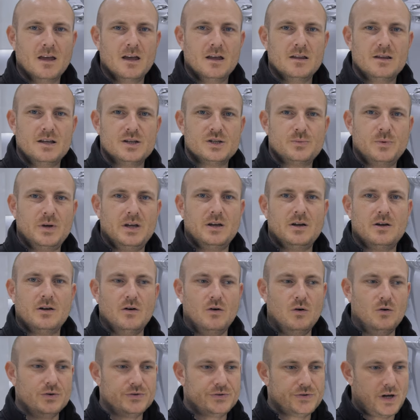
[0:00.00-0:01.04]
This
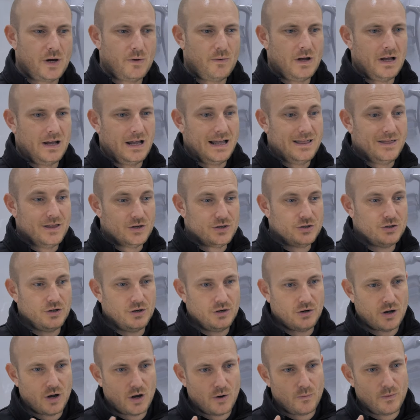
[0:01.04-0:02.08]
week, also in the
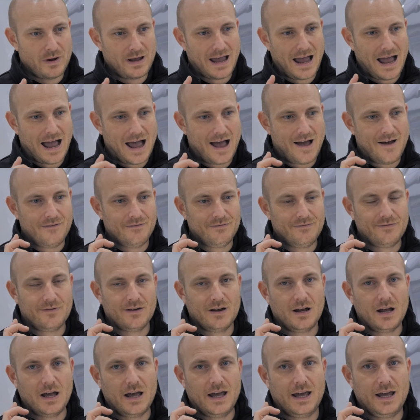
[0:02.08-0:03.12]
studio, we have
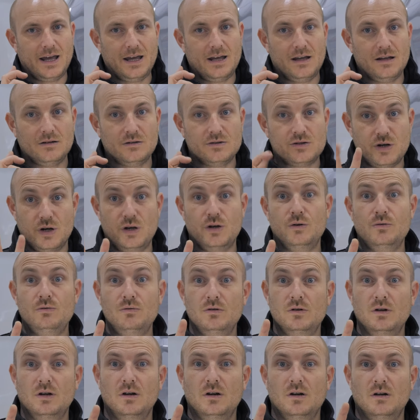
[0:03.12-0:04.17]
a two,
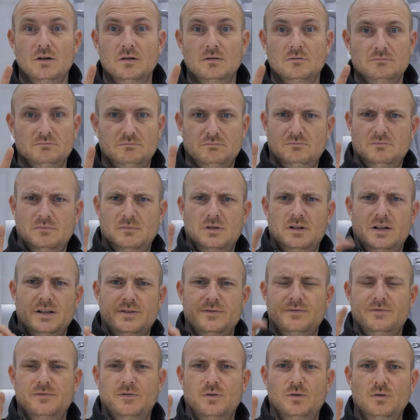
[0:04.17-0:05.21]

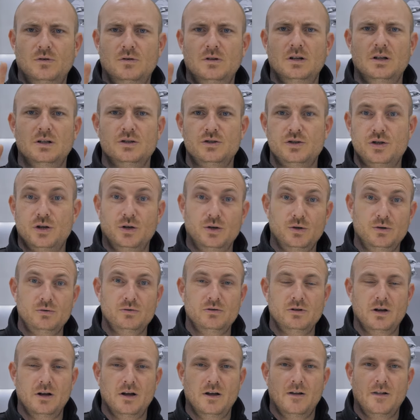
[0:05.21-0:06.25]
that's four,
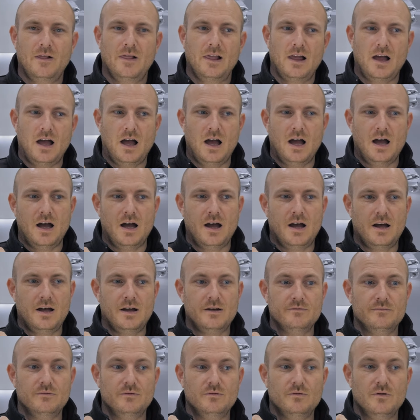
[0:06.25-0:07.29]
two
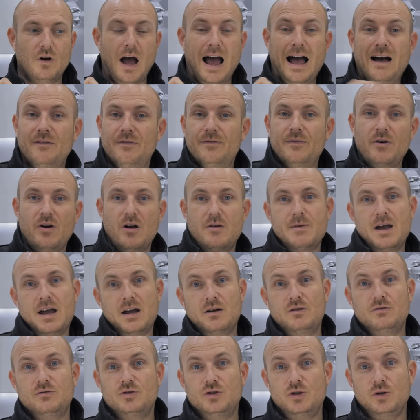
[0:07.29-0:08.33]
uh, Alfa
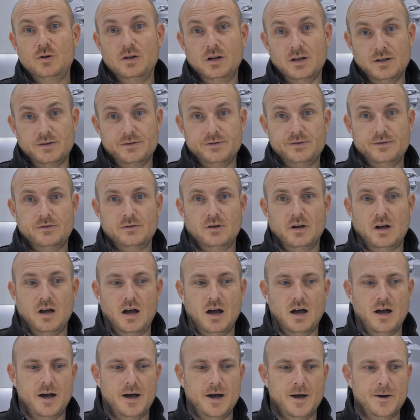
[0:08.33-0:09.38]
Romeo Giulias,
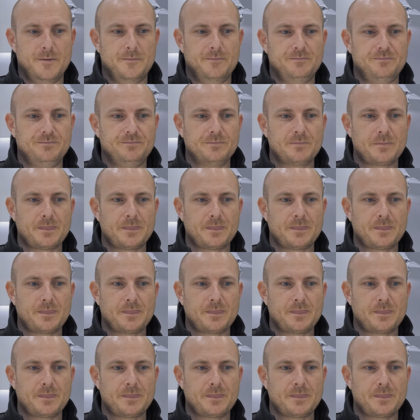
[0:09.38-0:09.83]
um,